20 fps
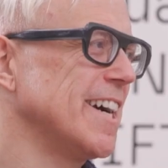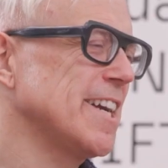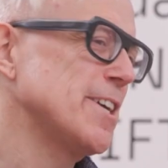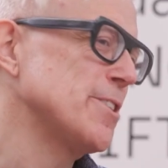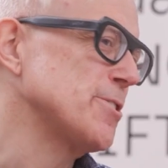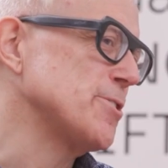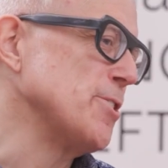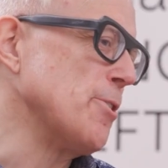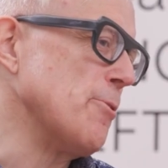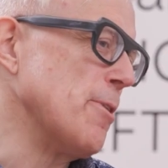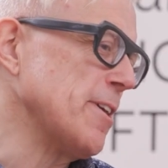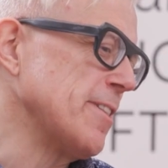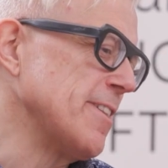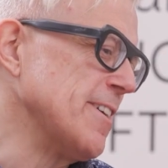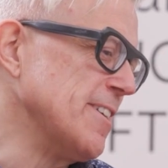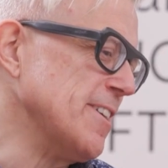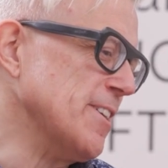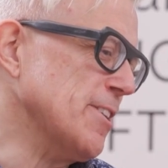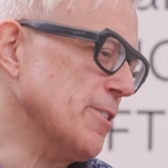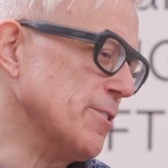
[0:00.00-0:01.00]
I guess so. I
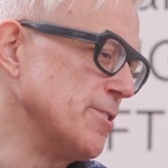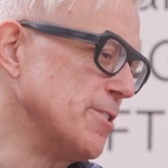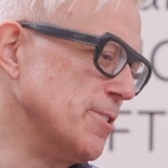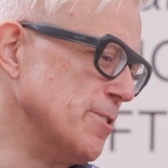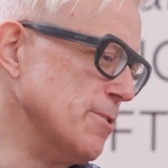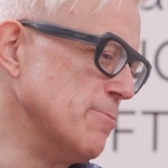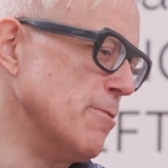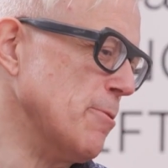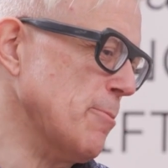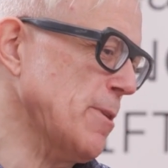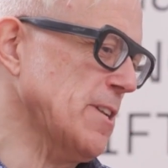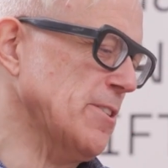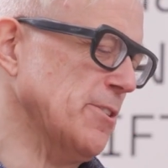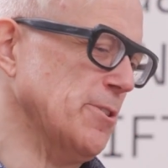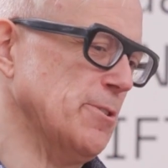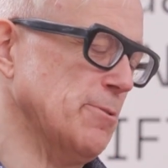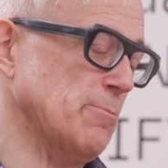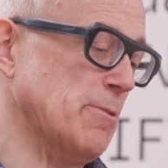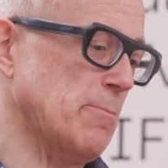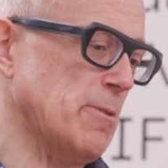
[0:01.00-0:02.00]
think, to do what we
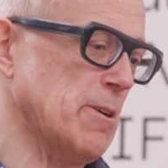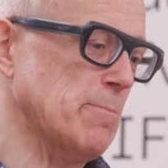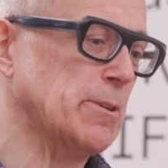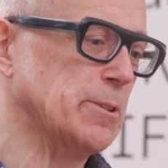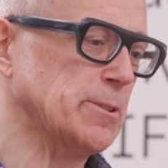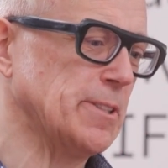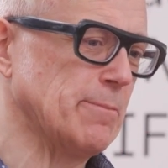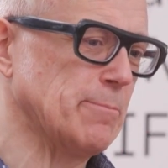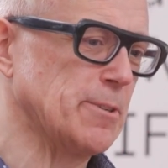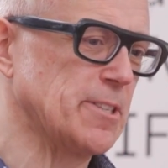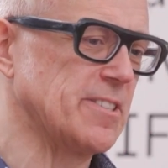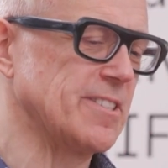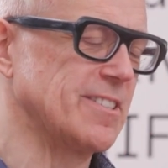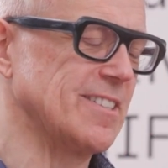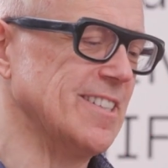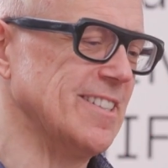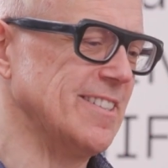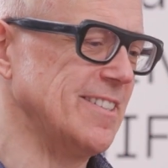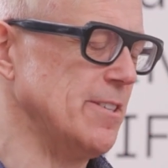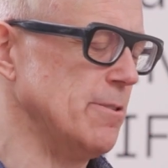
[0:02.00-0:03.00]
do when we're building
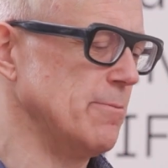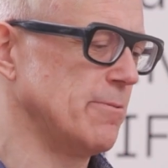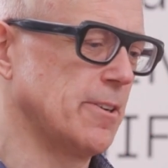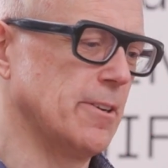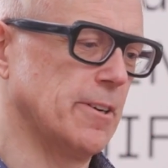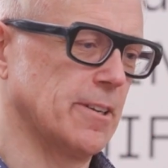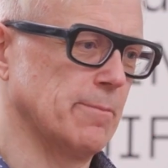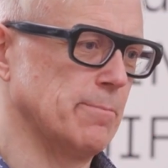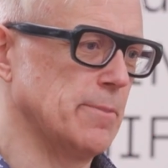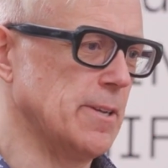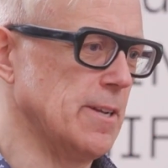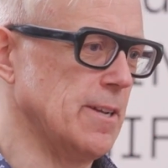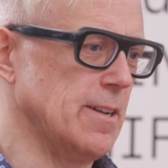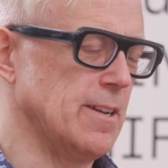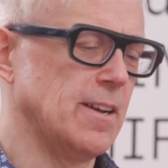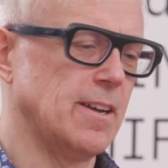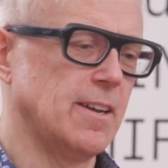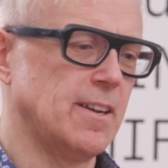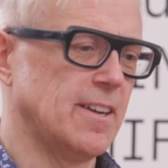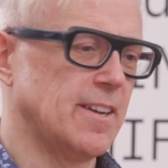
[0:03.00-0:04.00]
businesses, you've got to
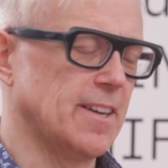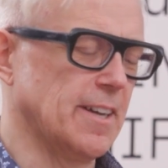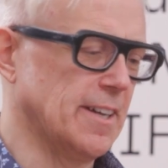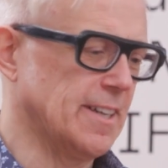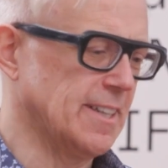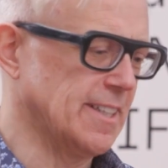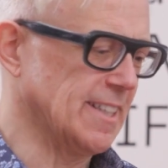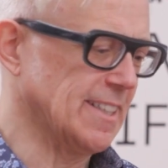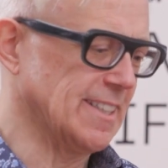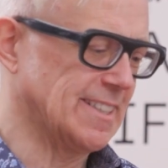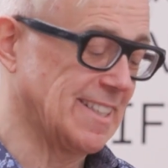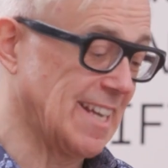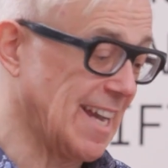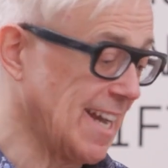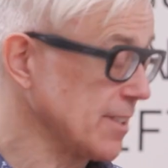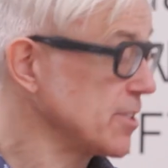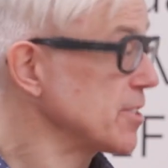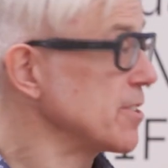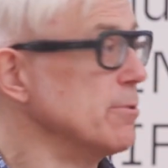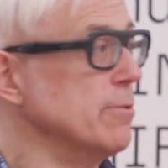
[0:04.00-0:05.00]
be
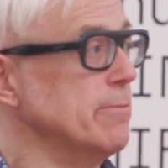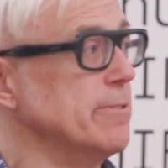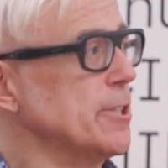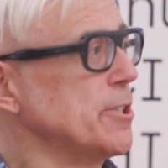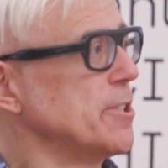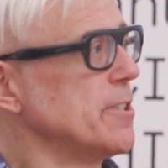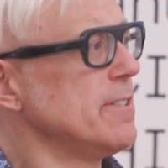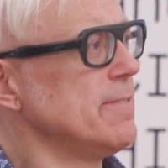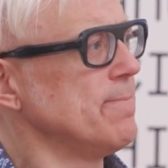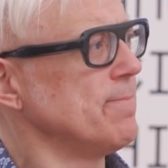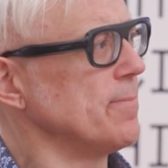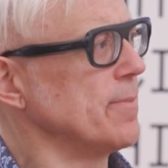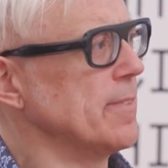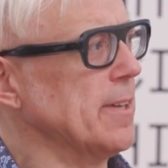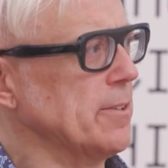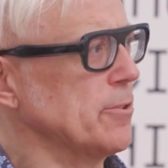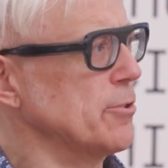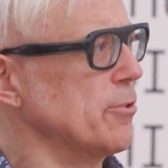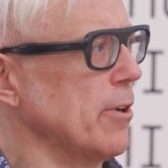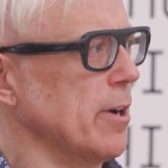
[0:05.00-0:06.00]
attached to a vision
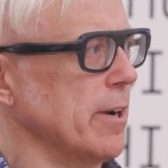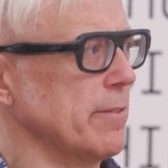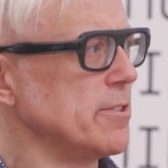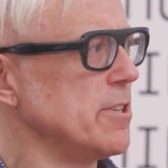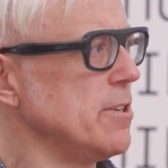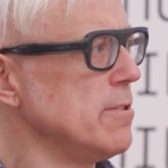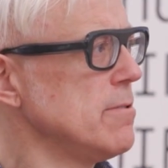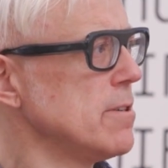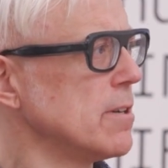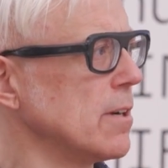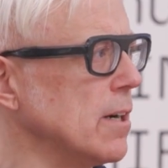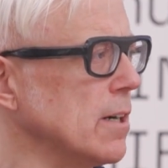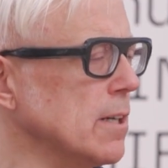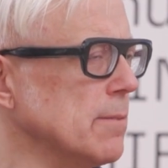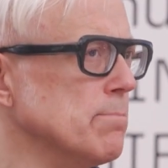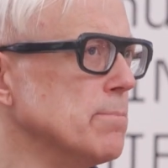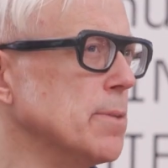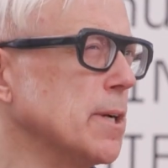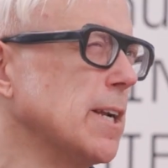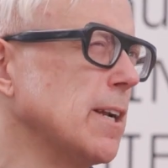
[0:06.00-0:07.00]
that drives you.
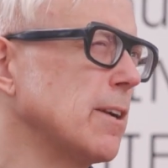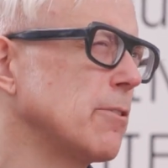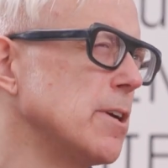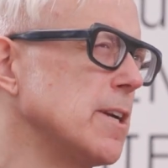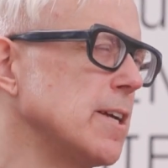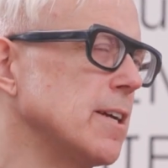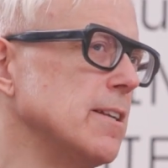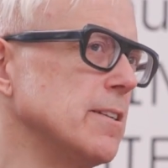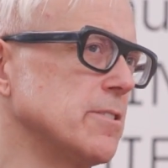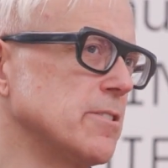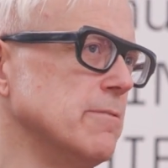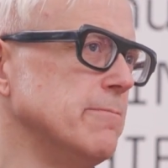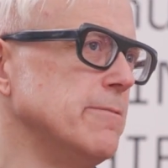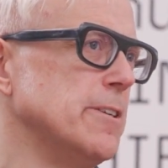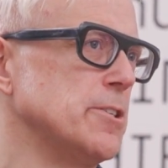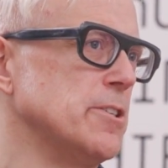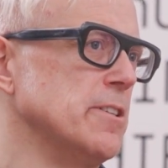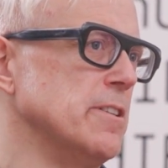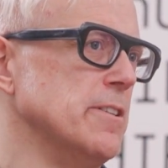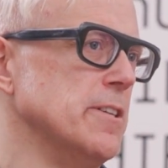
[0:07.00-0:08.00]
But critically, it's a
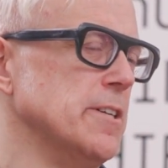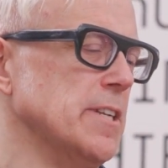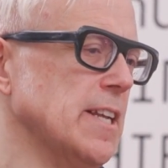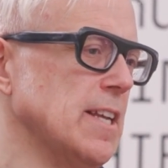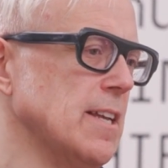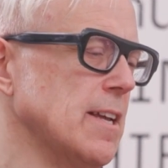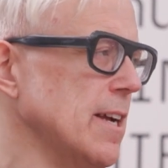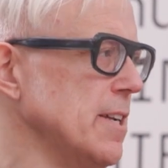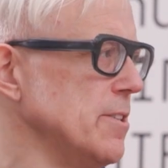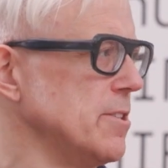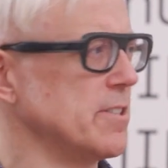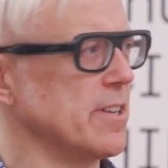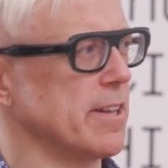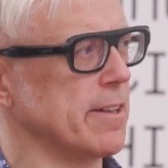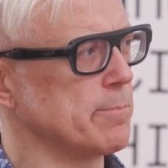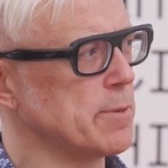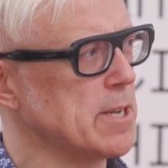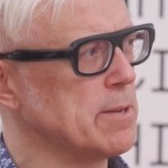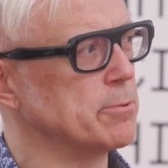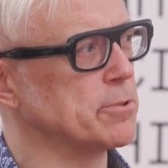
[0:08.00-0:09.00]
vision that engages
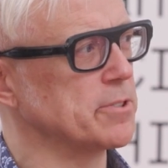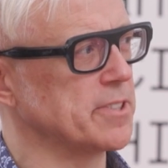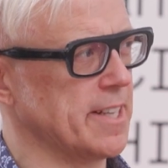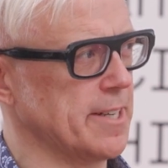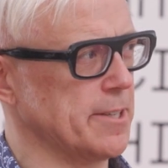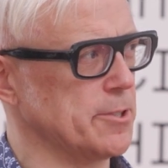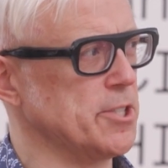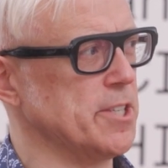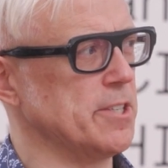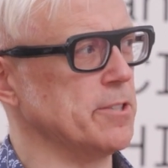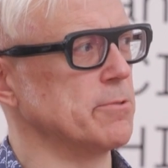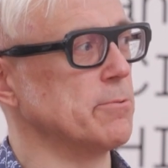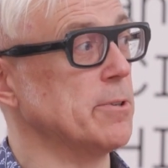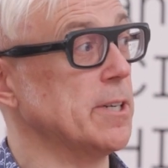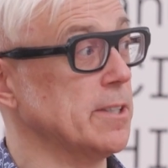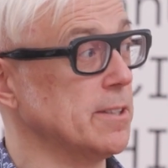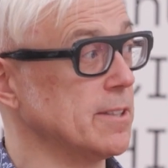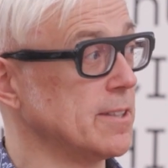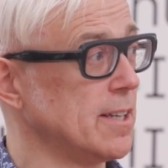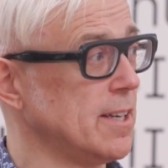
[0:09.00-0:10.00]
other people's energy as
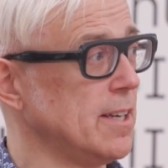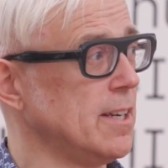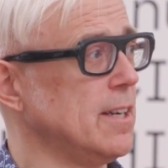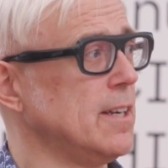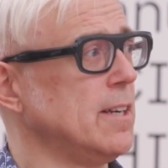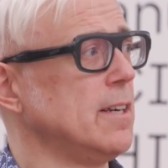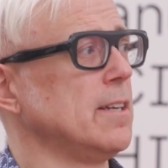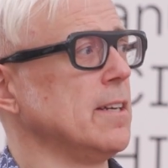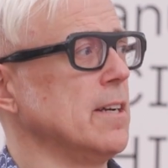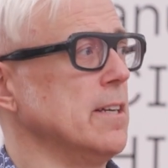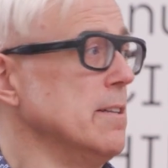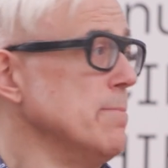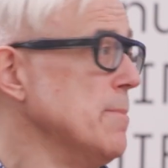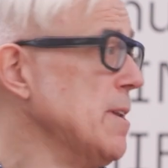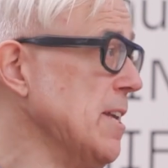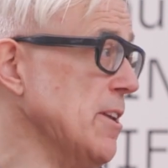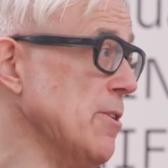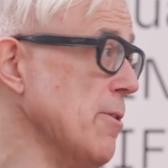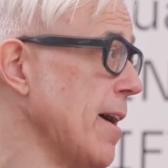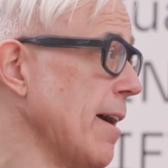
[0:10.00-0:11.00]
well. Mm-hmm. And the
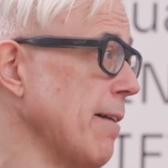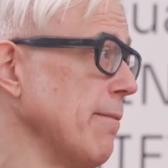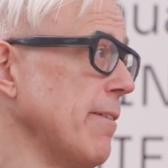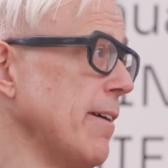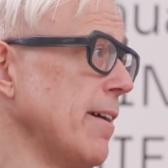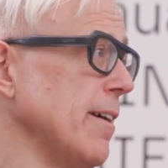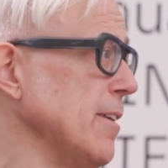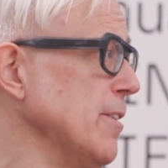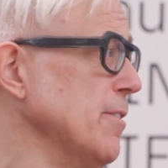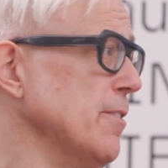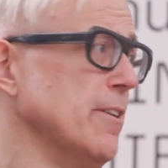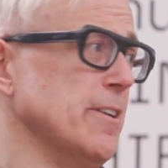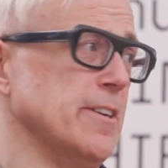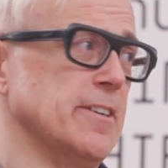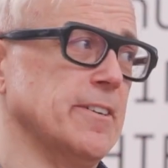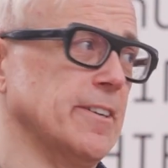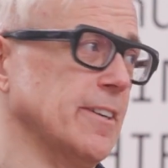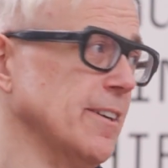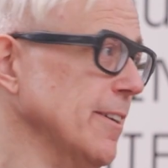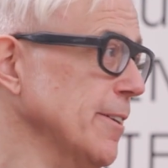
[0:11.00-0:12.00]
minute you have that, you're
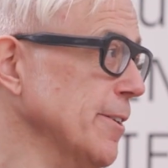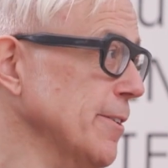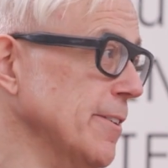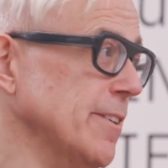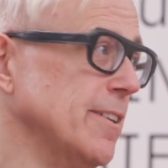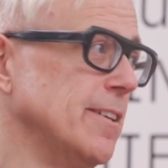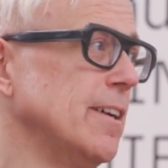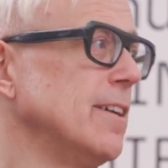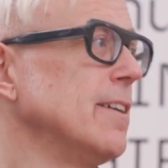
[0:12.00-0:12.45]
not alone.